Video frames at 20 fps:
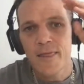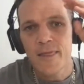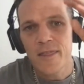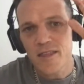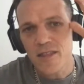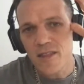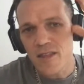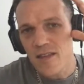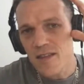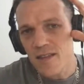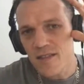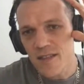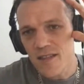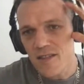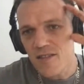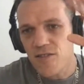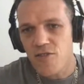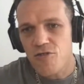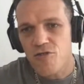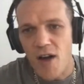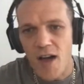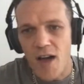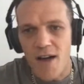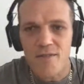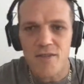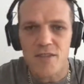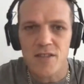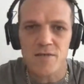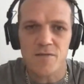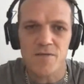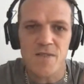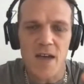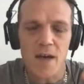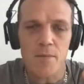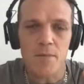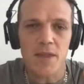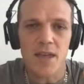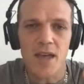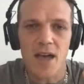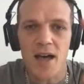This is these are the drivers of
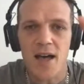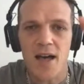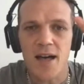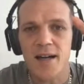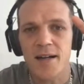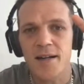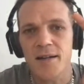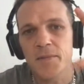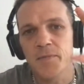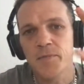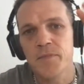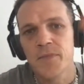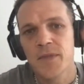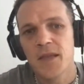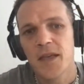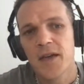family harm.